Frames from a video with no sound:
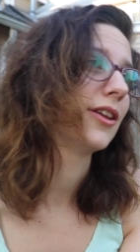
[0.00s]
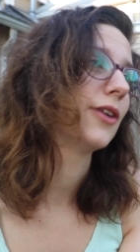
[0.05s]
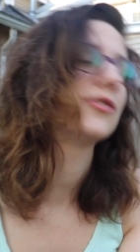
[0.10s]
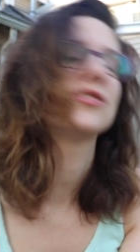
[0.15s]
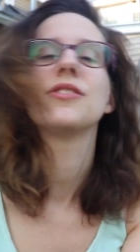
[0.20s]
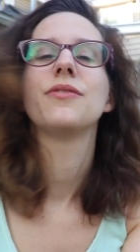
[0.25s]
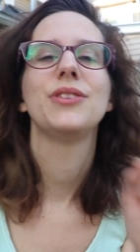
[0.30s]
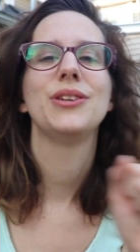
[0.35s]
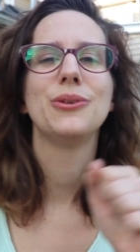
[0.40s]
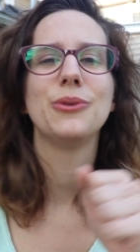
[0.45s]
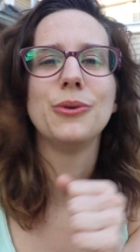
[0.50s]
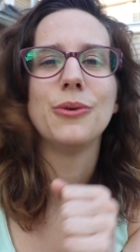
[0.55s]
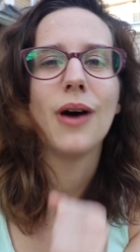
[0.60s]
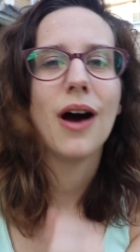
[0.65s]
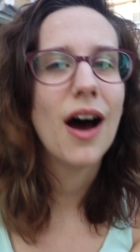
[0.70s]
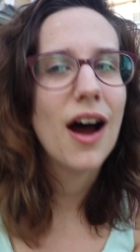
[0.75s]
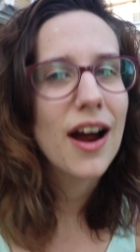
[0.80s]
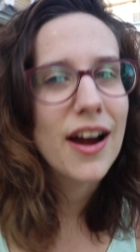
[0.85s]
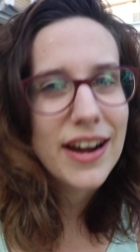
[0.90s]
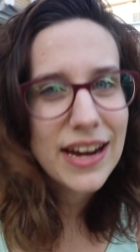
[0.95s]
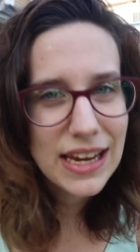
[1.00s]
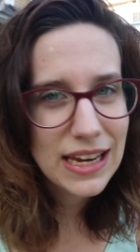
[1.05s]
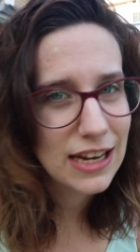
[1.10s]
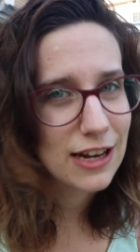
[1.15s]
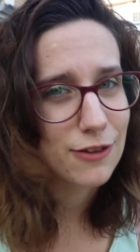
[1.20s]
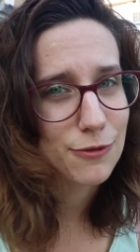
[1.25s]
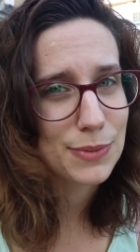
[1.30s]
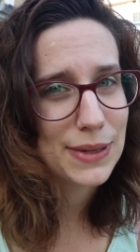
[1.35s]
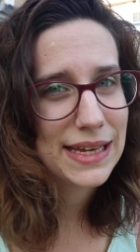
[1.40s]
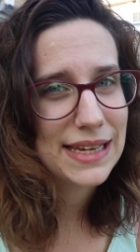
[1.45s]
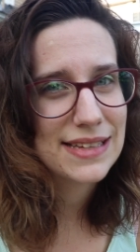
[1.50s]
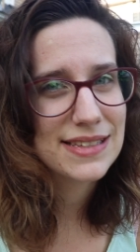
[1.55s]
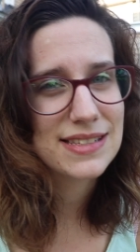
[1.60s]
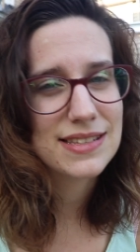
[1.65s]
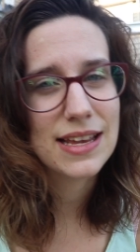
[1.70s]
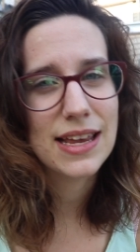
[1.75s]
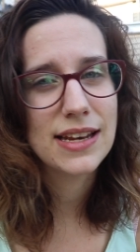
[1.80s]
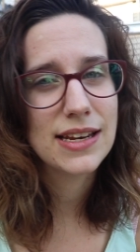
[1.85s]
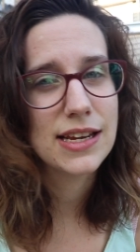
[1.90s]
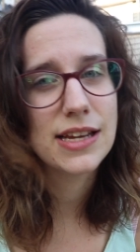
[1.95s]
Those of you who are E N F
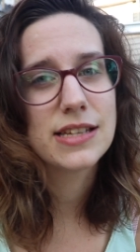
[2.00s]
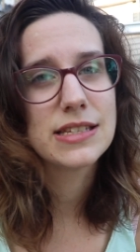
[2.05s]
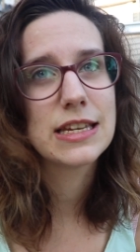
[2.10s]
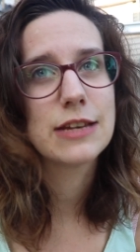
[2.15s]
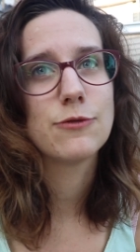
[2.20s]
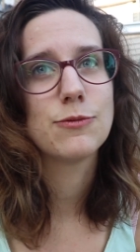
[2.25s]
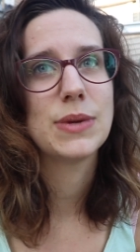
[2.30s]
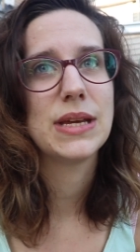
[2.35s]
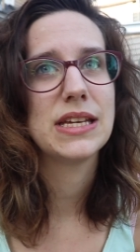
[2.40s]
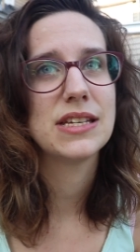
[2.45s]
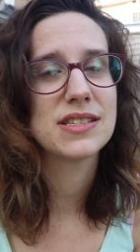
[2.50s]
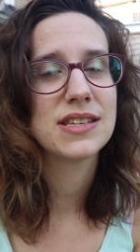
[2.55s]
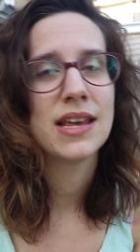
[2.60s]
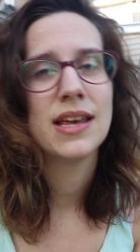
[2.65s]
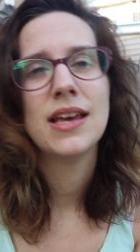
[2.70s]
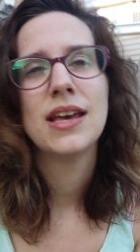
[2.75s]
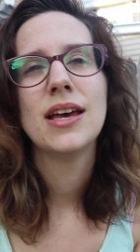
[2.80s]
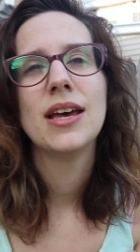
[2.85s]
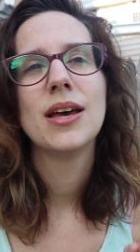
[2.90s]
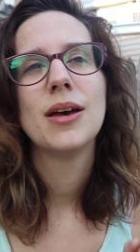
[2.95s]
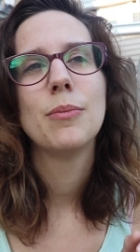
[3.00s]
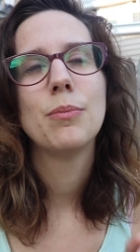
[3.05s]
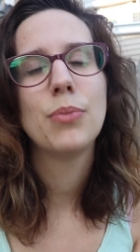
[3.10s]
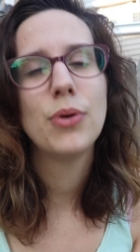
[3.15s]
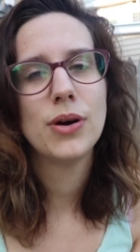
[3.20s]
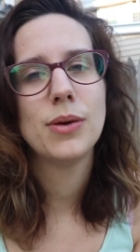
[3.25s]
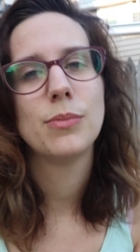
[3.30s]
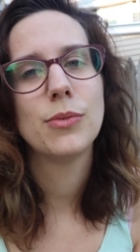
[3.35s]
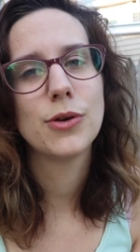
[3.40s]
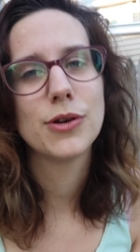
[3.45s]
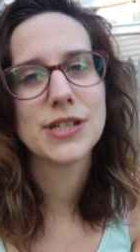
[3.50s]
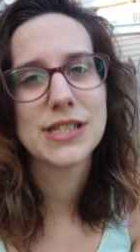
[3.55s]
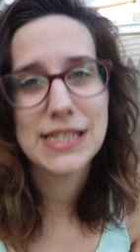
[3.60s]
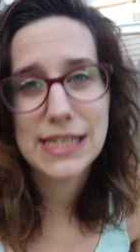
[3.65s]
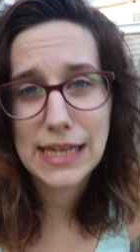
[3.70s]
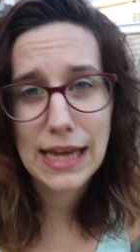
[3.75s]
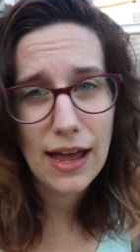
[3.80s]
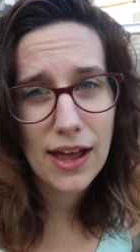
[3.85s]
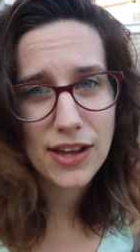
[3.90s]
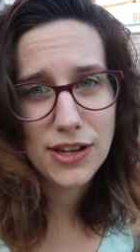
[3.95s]
Ps and E S F Ps, put more
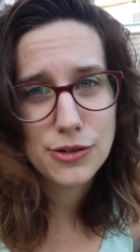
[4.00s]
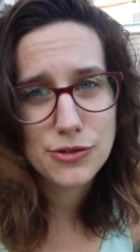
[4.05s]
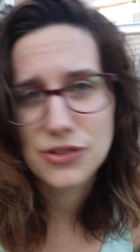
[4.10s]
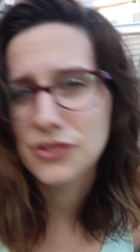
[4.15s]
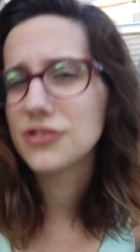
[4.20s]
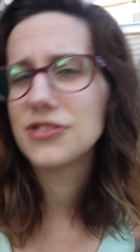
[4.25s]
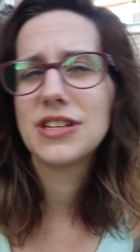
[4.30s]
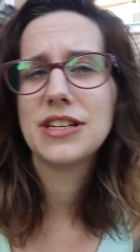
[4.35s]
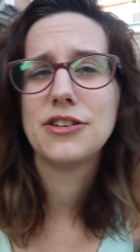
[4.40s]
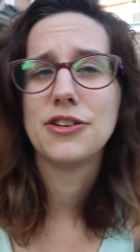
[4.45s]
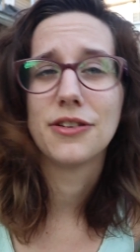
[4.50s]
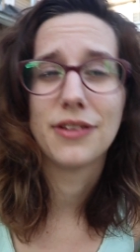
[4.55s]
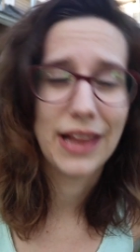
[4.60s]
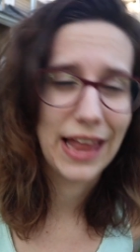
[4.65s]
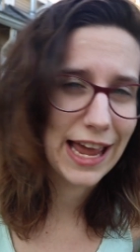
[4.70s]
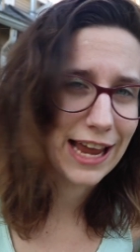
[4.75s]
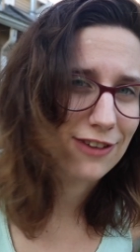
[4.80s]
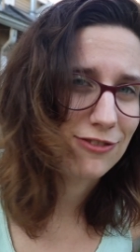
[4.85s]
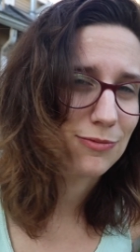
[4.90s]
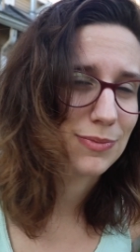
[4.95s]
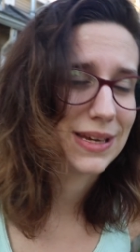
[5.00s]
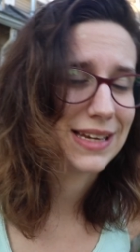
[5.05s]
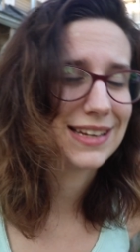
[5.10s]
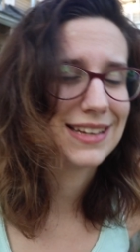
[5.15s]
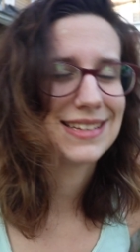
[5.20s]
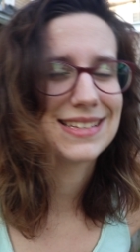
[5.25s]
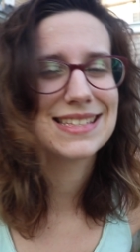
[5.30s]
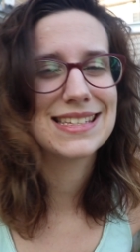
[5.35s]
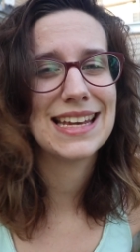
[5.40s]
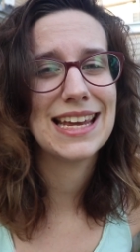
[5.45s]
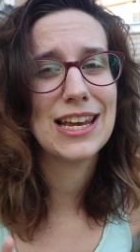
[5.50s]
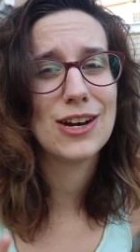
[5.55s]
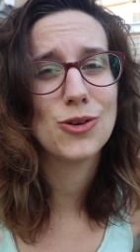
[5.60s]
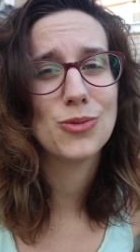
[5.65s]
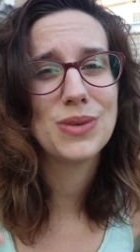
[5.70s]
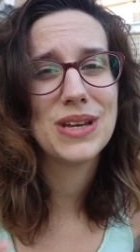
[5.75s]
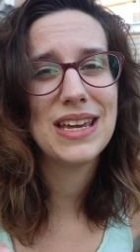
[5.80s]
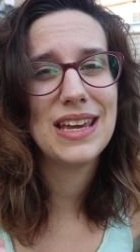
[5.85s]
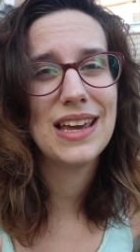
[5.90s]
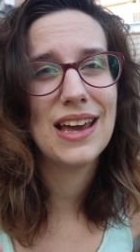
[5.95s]
T I users in your life, because
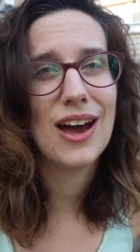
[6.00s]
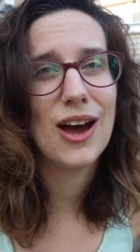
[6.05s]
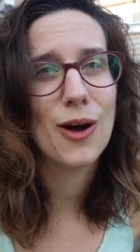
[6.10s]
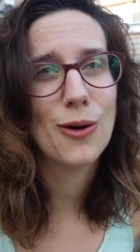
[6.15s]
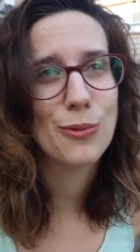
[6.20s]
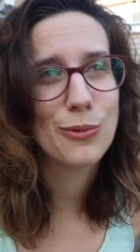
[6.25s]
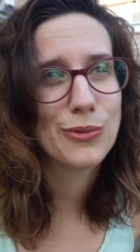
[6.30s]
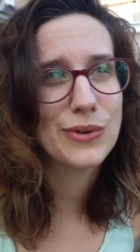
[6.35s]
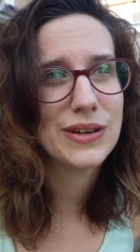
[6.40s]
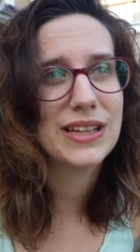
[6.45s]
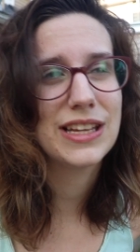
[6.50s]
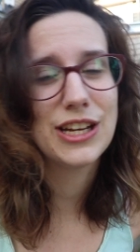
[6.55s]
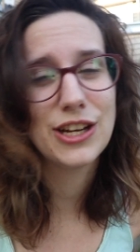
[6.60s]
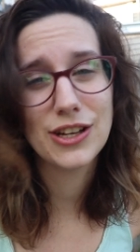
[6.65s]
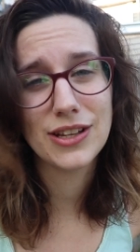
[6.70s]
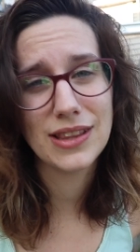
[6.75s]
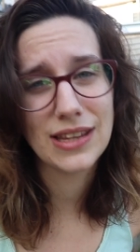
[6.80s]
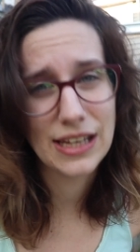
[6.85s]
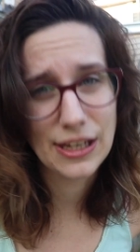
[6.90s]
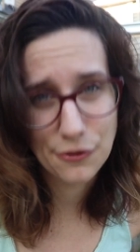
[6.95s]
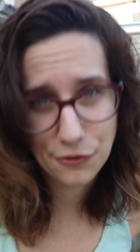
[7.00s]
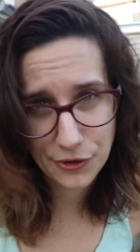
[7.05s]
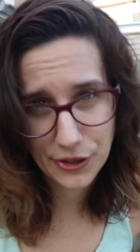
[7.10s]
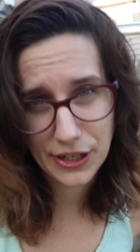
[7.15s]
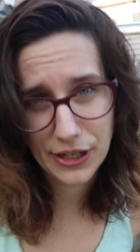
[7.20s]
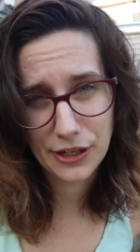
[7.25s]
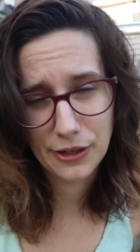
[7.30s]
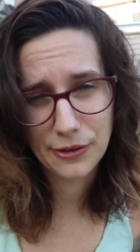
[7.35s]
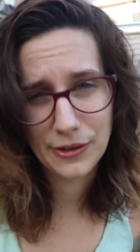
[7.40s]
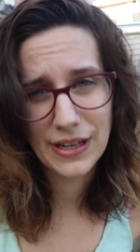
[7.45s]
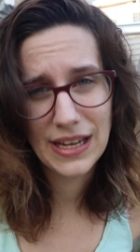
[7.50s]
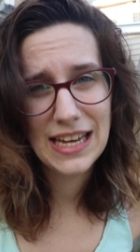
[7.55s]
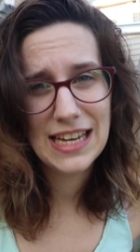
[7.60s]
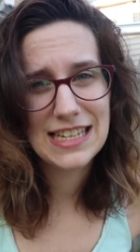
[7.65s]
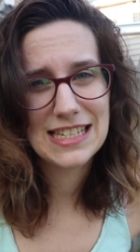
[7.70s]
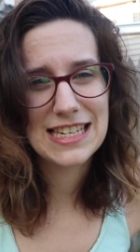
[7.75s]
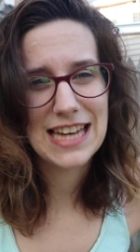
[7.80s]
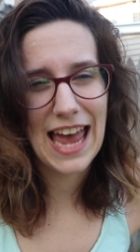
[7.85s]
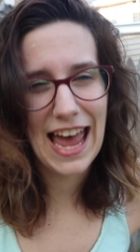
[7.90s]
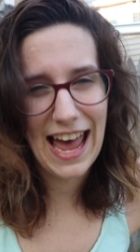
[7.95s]
it'll be a really good thing for you
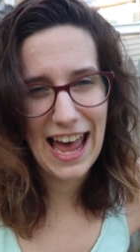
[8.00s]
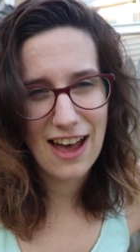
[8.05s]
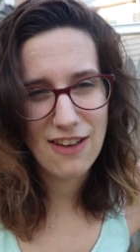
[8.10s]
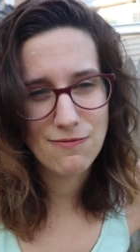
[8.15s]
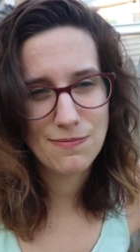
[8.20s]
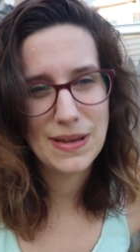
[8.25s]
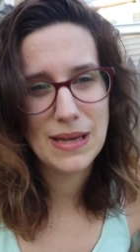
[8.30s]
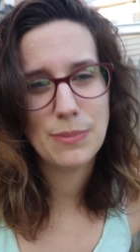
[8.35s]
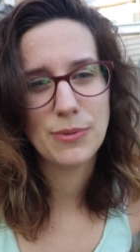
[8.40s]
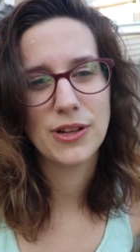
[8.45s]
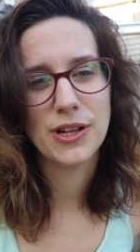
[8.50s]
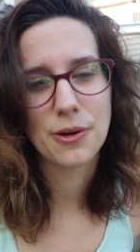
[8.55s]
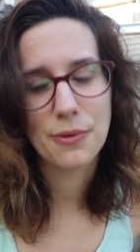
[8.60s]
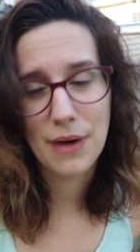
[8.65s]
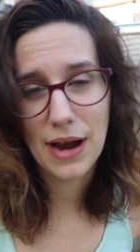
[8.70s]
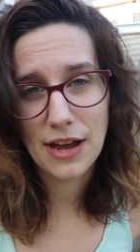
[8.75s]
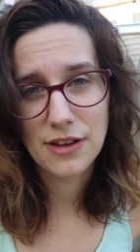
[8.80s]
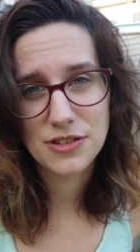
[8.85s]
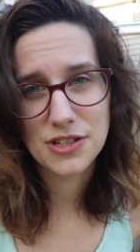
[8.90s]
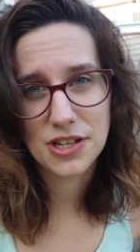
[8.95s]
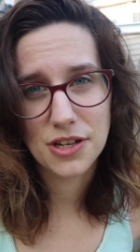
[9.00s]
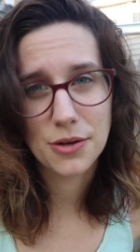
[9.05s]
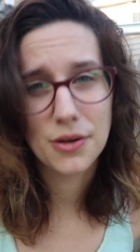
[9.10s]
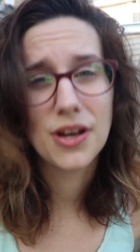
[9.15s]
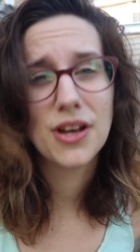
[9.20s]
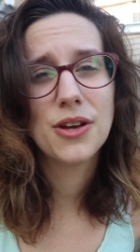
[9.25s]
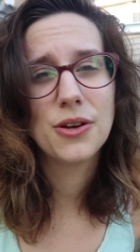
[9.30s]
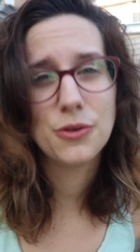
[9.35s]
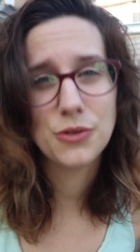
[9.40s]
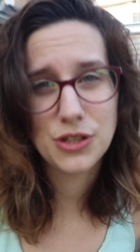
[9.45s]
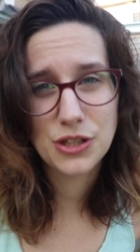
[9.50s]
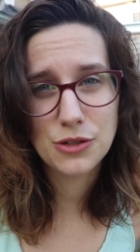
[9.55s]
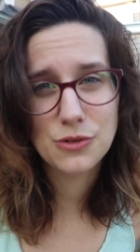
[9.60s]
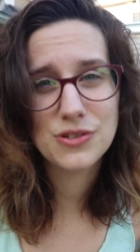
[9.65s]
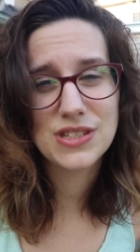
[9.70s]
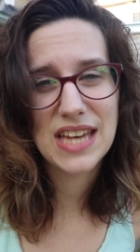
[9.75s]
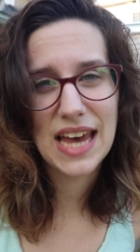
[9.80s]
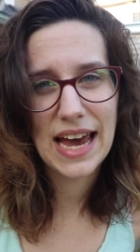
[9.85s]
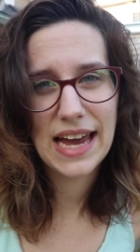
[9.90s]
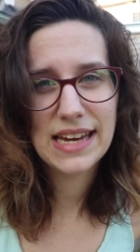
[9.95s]
to have people around you who
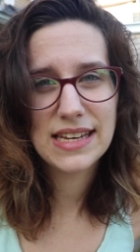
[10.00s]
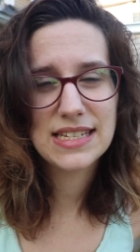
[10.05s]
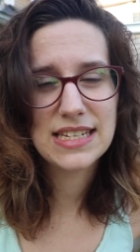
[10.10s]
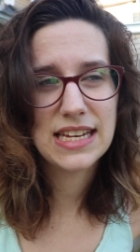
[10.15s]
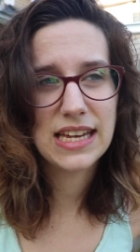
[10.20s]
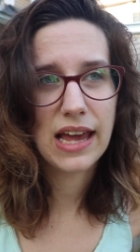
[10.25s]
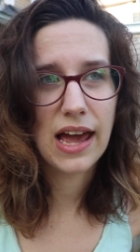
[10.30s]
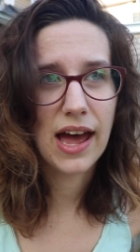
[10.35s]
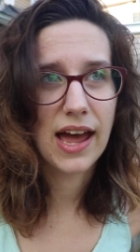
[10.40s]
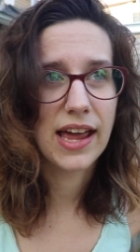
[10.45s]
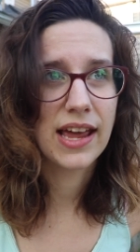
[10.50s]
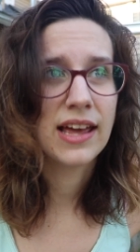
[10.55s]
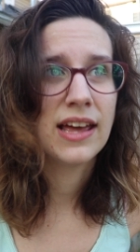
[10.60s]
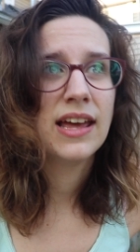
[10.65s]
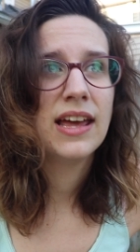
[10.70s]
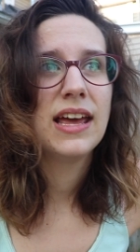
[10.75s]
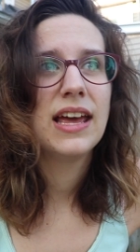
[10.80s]
use high T I.